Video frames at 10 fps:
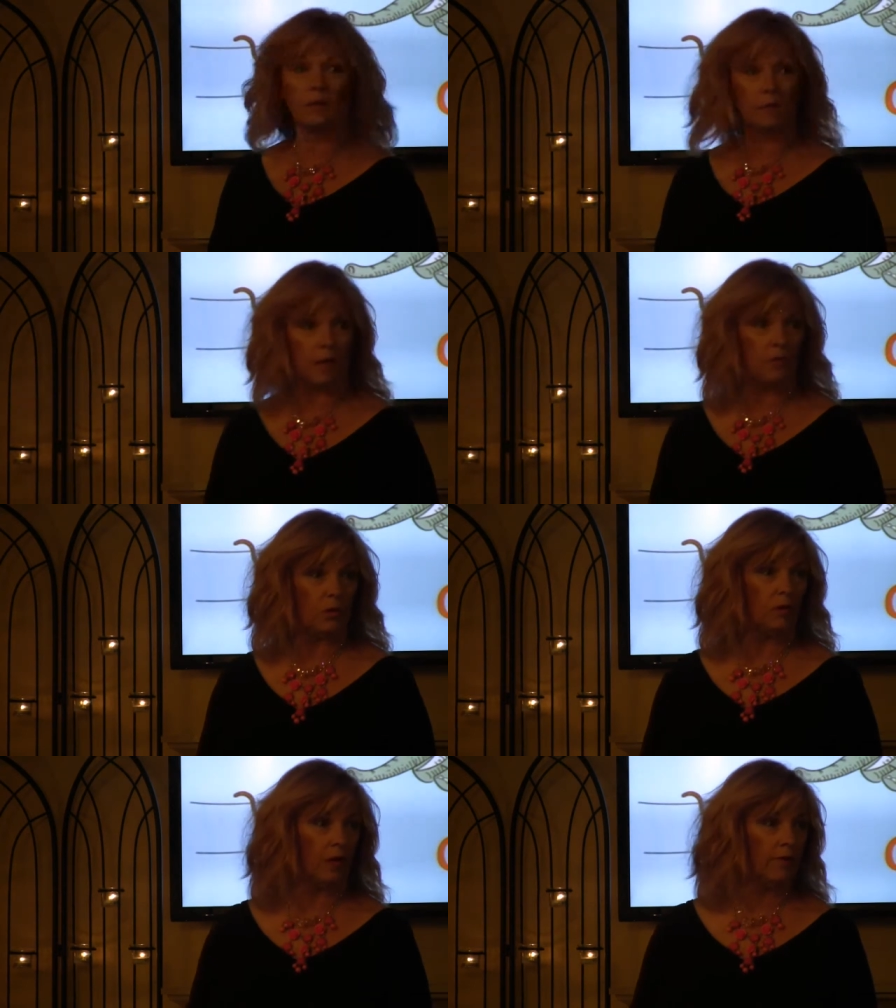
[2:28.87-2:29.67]
Sometimes
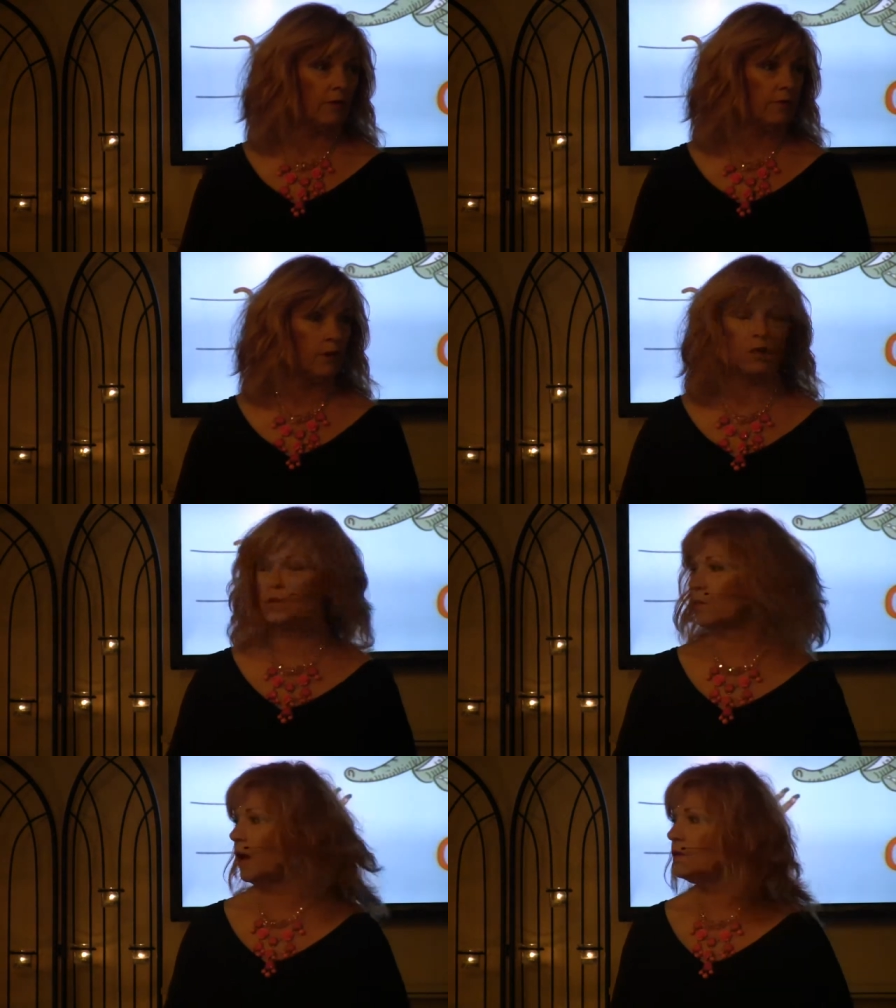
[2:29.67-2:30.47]
when life
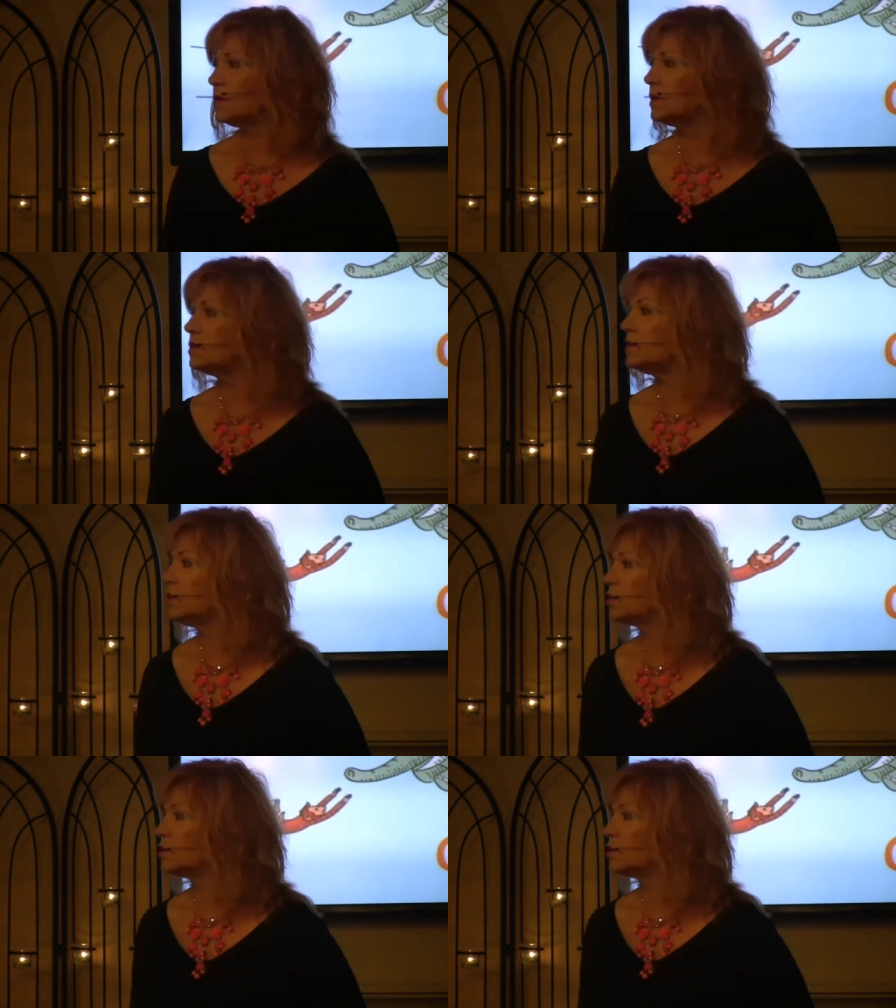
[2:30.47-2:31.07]
unfolds around us, it's a